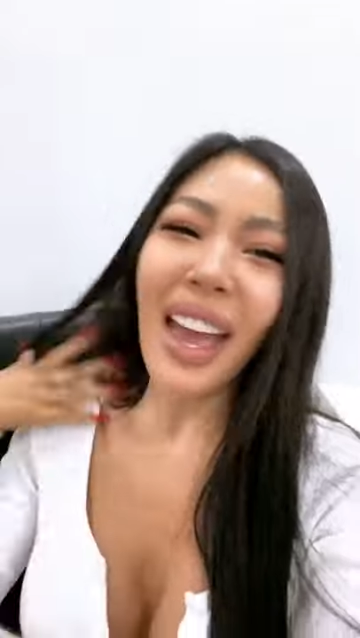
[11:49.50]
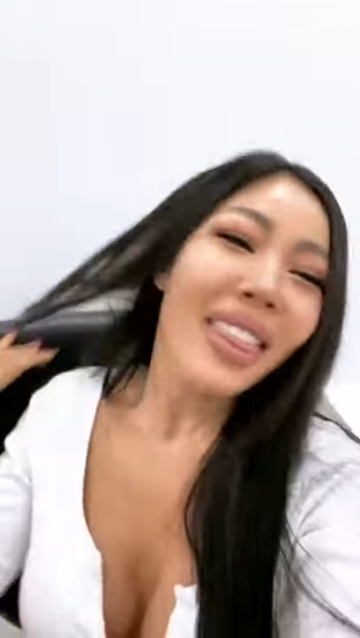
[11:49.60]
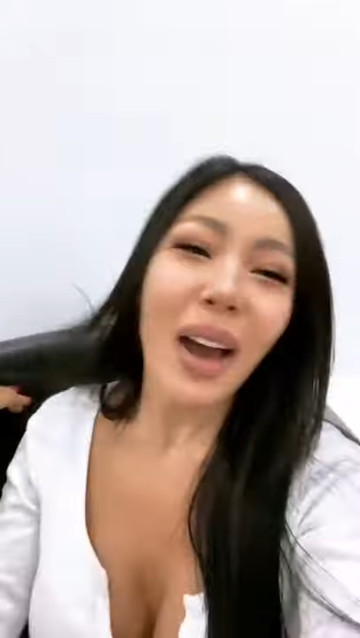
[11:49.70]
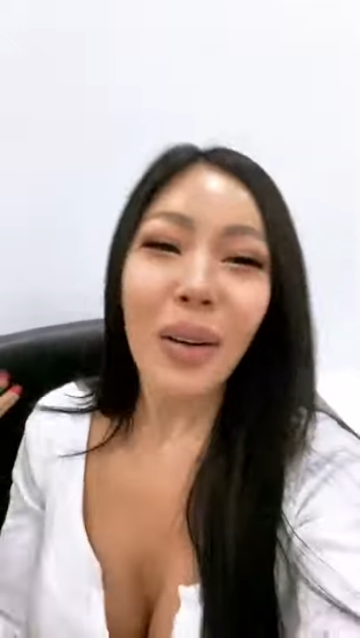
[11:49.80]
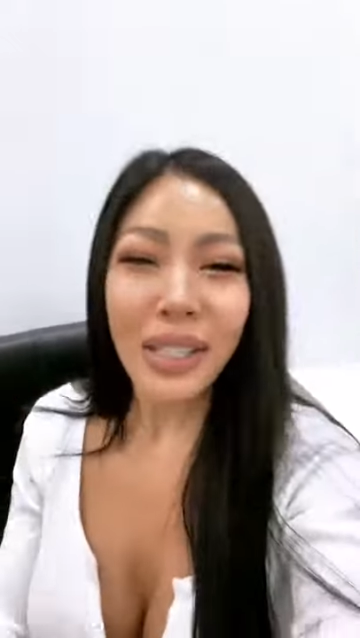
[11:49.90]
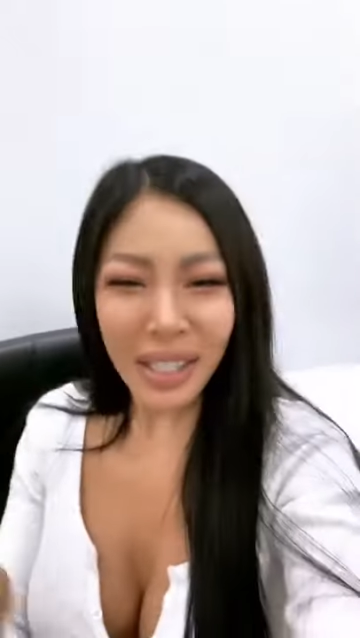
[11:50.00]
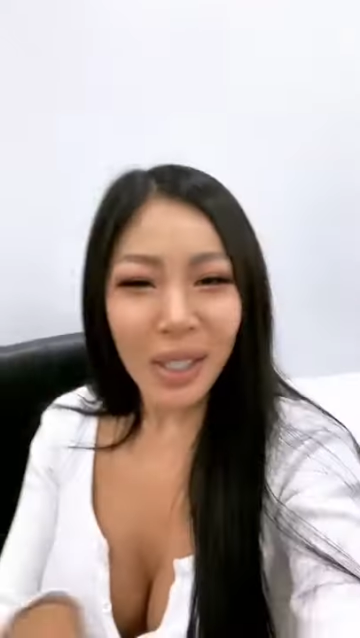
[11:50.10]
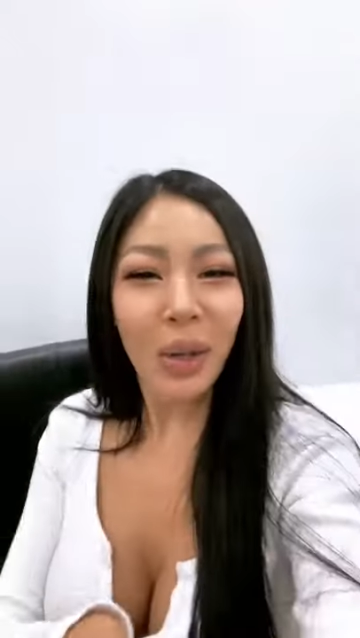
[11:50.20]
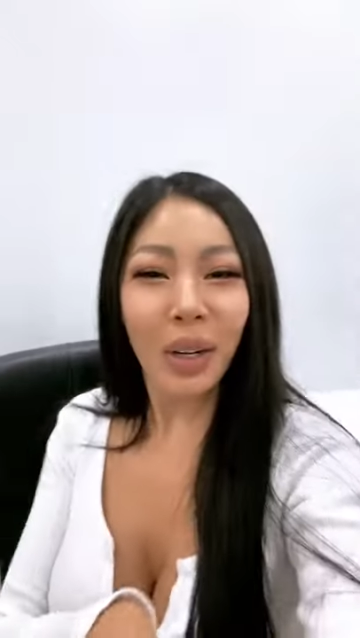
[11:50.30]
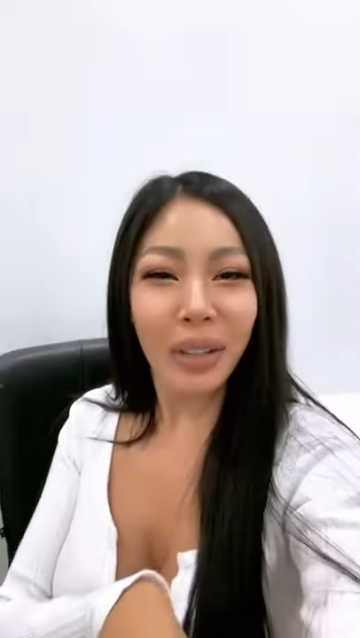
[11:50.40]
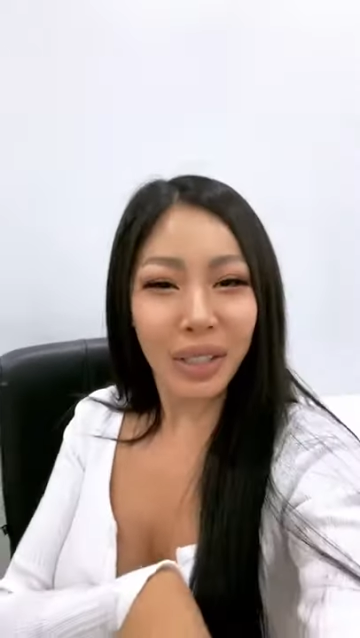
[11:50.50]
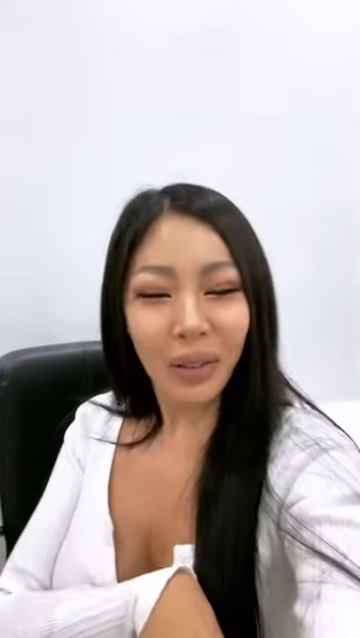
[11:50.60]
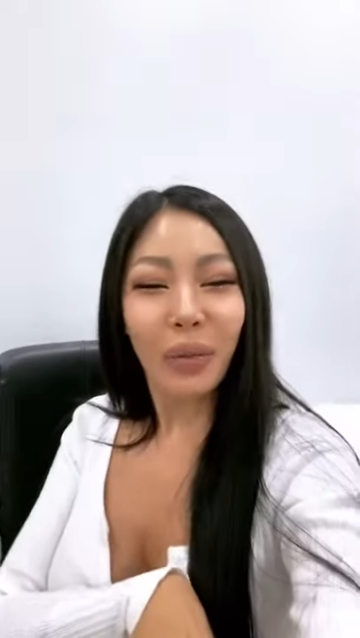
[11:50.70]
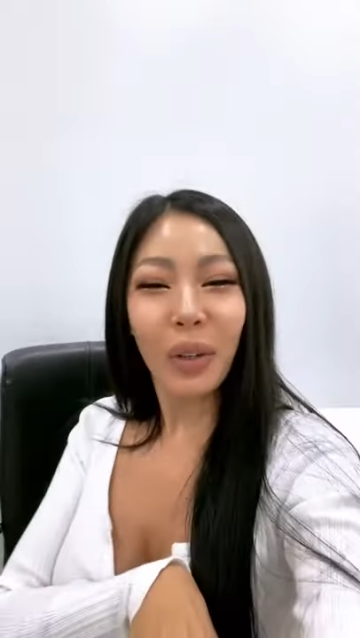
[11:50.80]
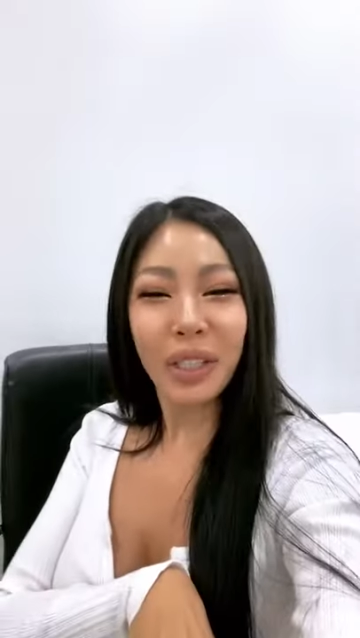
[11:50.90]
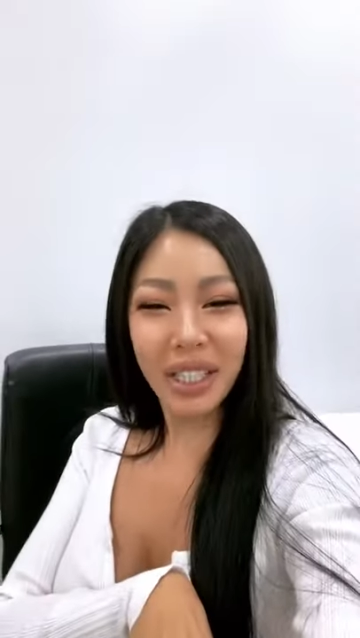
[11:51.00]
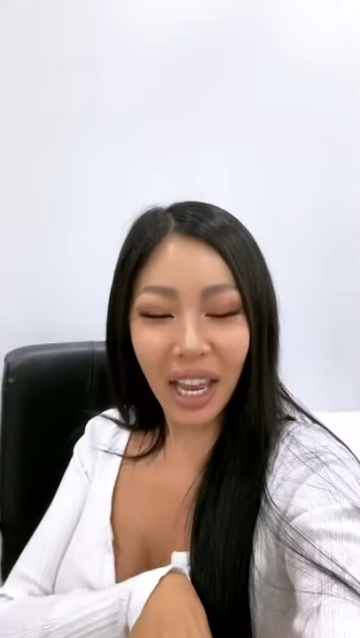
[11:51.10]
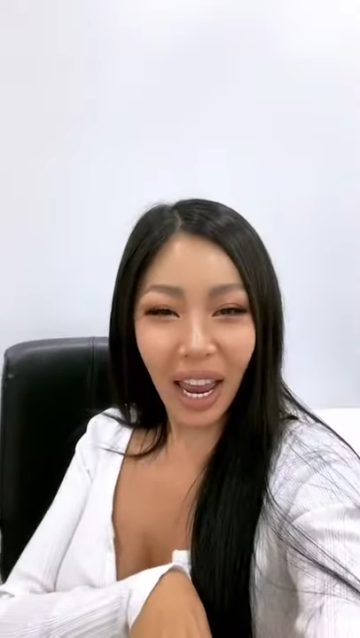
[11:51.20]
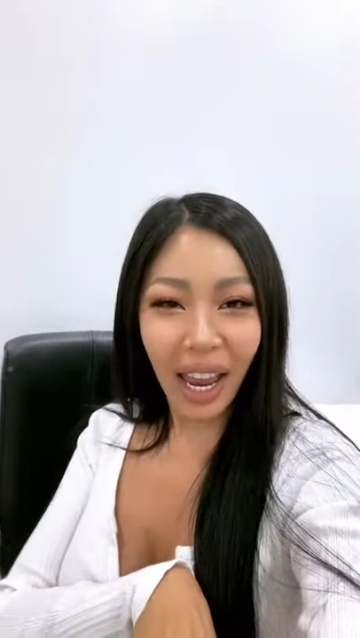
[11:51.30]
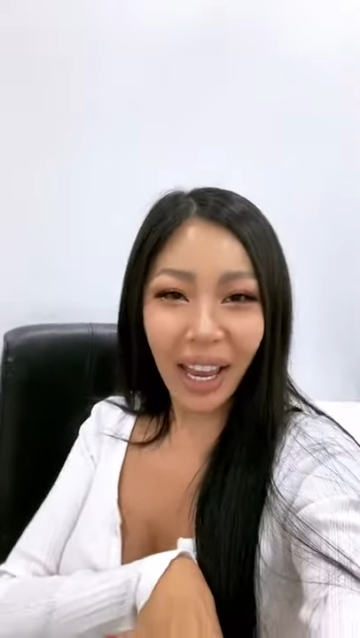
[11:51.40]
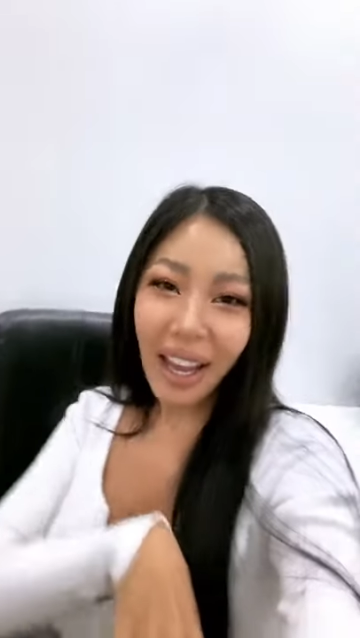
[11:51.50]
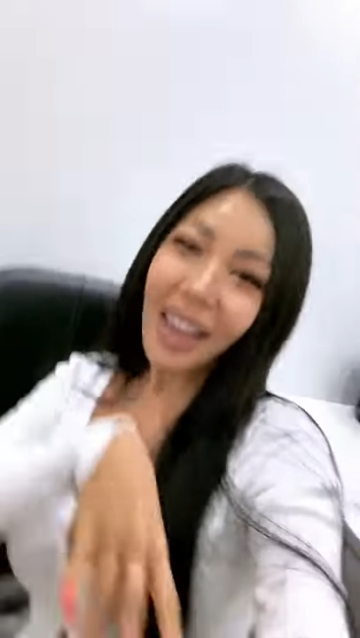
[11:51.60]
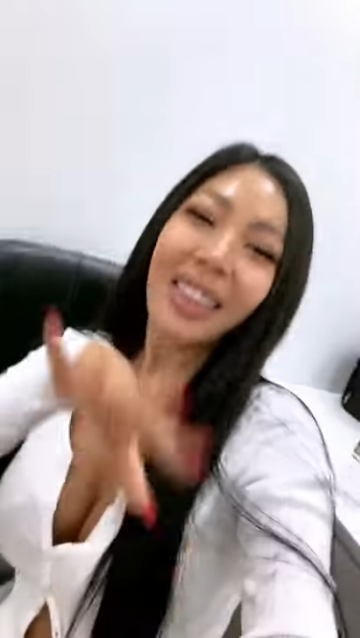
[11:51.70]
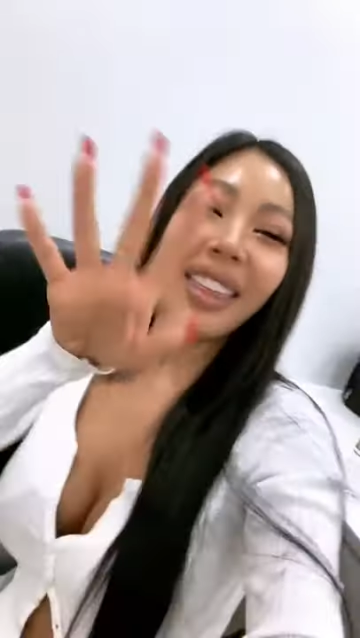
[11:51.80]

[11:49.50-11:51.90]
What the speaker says: Yeah, that was the tutorial for today.